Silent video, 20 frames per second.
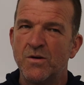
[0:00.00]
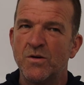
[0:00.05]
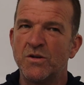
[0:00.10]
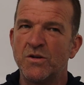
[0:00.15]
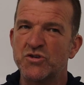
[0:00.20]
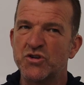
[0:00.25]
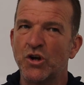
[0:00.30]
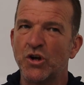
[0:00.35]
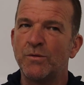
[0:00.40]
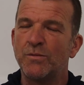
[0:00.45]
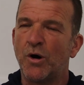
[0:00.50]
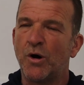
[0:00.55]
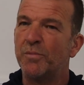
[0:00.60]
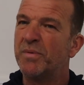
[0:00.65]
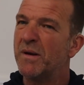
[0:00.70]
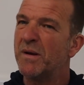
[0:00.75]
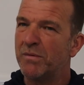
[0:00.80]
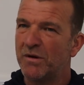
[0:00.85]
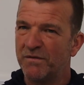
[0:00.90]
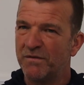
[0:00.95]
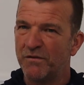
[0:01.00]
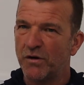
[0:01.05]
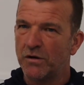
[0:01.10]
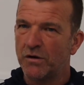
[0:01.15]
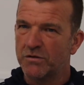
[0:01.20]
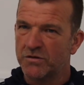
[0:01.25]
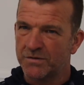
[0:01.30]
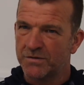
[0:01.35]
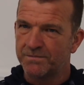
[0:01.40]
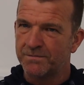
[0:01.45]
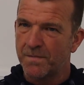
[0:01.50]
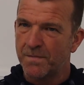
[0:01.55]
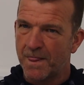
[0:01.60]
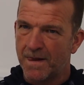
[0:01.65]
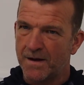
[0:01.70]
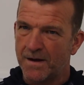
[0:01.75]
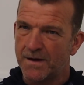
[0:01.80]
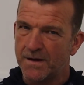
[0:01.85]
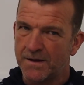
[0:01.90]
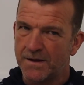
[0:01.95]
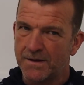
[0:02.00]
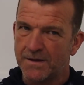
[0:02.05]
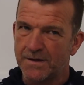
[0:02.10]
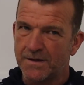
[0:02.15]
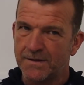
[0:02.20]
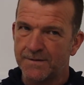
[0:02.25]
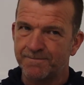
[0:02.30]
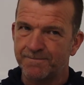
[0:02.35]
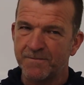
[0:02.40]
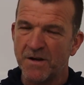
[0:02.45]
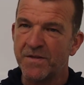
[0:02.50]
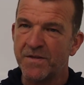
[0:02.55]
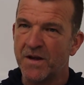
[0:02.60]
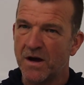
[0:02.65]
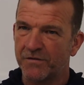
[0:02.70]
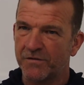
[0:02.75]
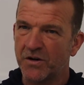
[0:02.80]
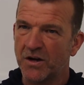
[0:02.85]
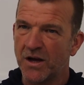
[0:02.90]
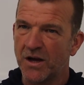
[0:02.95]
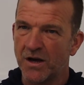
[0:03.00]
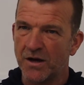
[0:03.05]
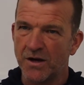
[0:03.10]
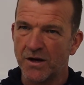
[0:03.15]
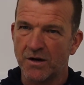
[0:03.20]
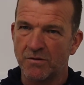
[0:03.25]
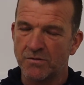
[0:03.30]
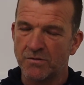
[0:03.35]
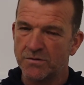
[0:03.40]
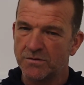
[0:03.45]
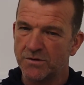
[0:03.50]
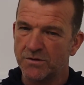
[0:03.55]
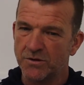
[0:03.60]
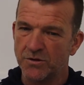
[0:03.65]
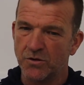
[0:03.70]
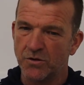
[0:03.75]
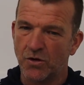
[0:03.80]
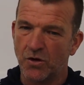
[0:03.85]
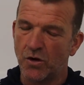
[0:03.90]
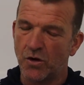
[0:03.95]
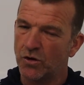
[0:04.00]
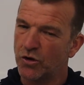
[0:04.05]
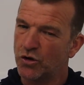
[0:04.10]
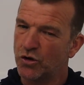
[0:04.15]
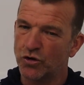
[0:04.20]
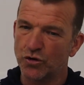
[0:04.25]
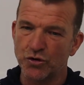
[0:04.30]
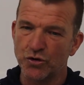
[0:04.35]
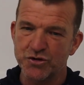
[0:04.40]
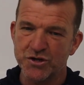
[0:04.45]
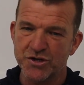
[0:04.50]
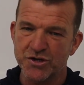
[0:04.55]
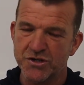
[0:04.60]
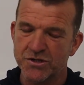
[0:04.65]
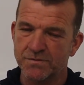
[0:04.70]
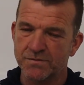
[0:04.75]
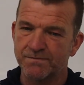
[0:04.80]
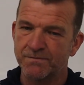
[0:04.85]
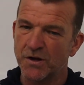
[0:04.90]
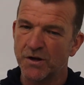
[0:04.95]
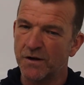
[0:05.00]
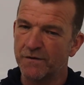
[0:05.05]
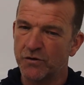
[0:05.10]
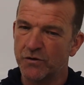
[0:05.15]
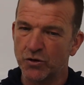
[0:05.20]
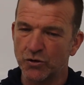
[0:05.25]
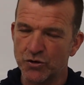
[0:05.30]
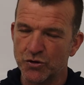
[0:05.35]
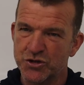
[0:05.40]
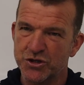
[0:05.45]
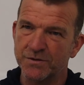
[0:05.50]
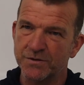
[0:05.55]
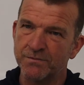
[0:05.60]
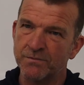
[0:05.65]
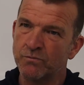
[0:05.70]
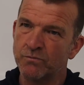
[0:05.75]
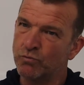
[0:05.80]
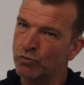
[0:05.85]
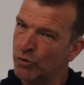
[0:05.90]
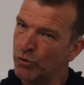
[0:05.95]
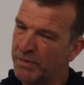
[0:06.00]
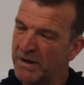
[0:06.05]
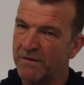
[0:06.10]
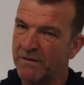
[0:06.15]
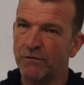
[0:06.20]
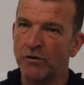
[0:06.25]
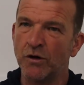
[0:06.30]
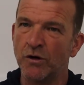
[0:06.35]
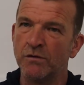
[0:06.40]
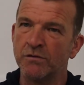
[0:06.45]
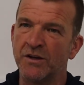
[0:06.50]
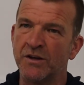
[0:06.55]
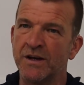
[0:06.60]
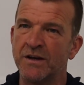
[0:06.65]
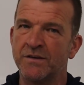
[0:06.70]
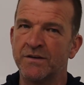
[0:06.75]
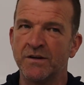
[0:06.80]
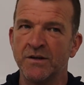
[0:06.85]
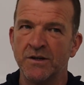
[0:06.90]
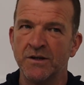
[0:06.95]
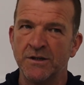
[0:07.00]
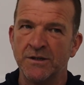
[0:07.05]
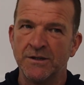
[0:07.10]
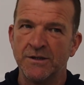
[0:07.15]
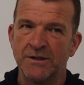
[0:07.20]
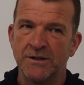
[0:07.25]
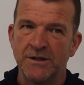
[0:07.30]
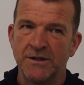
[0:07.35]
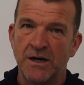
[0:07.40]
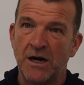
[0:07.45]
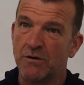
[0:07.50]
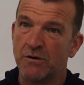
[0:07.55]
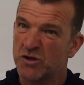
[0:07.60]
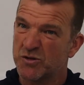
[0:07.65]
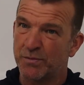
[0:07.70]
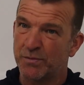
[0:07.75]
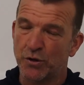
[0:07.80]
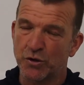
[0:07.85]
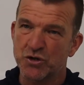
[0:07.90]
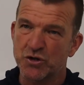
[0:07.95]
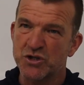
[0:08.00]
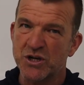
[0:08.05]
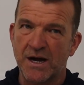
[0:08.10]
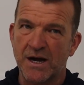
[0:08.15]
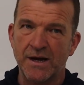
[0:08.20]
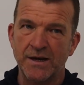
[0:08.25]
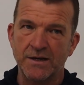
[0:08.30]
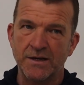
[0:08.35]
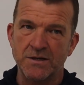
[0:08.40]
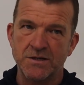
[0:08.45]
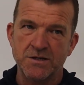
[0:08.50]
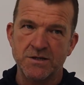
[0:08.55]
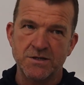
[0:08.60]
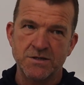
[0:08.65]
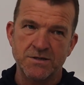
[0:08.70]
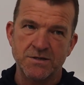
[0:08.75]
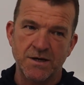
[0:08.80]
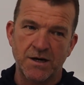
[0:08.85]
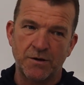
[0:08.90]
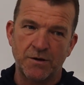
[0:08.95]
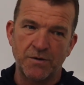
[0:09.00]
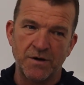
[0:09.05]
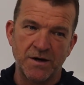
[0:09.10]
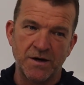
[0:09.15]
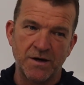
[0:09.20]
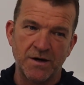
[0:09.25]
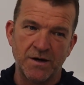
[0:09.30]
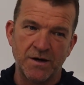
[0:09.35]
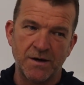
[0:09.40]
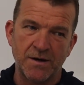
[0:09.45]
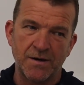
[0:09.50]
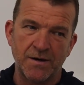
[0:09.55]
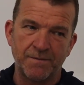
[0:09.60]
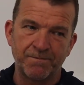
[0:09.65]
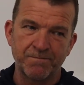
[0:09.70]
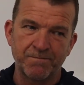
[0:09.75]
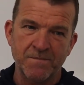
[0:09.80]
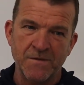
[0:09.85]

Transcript: Well, there's a lot more people involved in the aftercare now. You know, all the coaches that have coached them will be involved in it. Our sports science, our